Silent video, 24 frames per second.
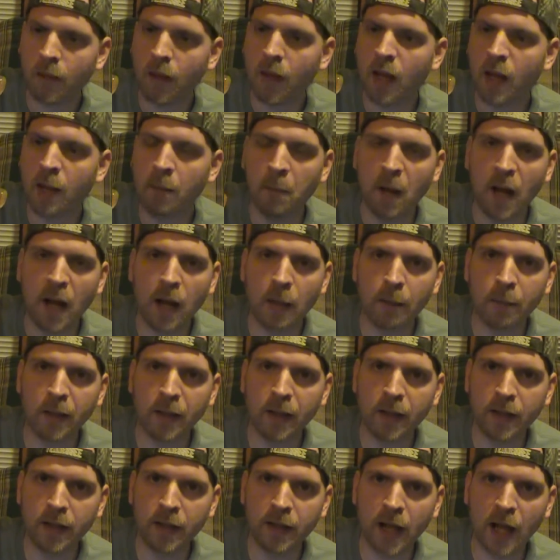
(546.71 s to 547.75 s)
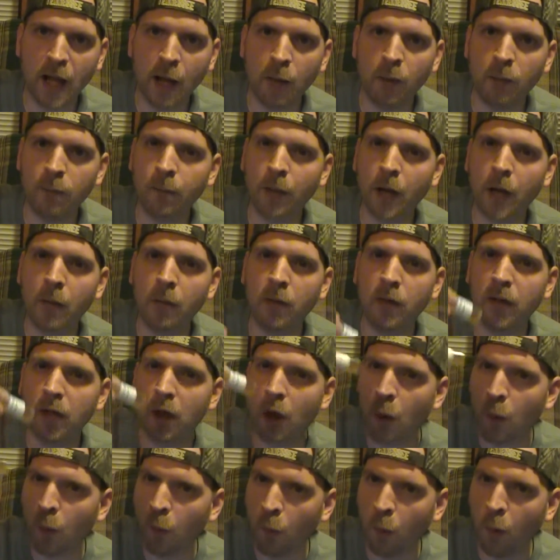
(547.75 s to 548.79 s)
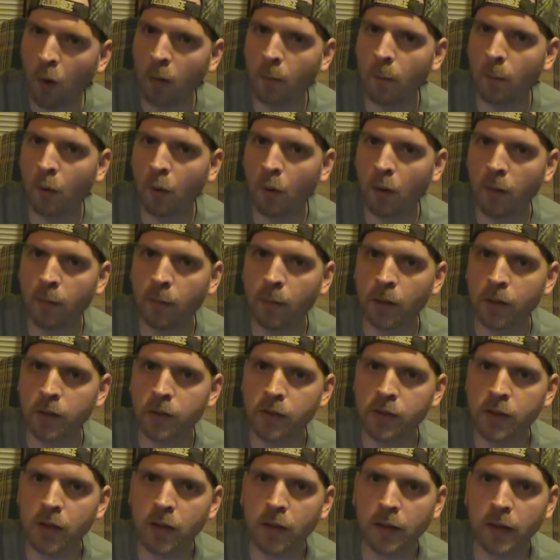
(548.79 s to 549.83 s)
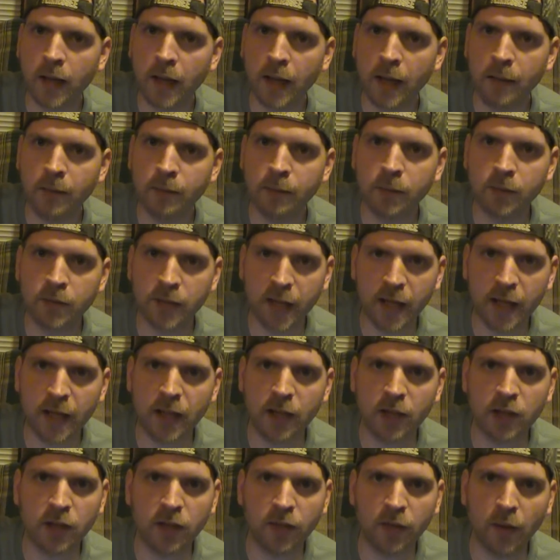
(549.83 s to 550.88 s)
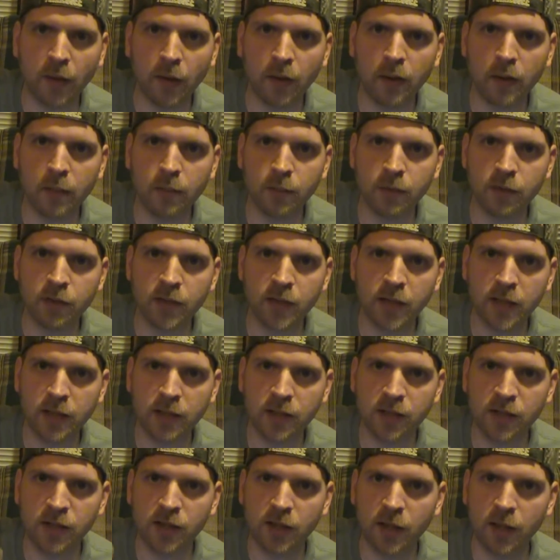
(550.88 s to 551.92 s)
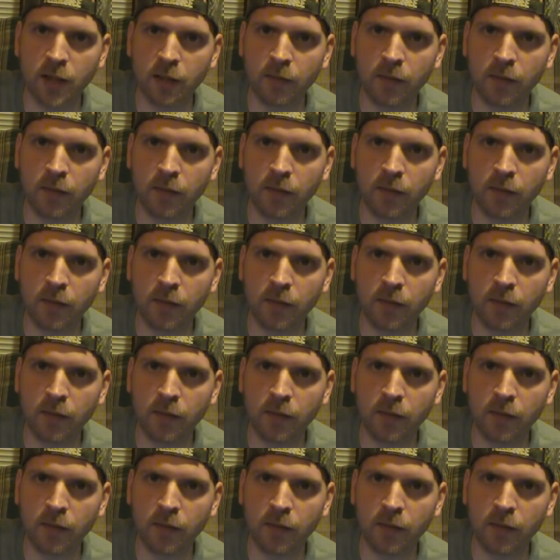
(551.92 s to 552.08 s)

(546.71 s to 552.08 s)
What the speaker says: In my opinion, I would probably go one more boost on that and take it to 30% just to give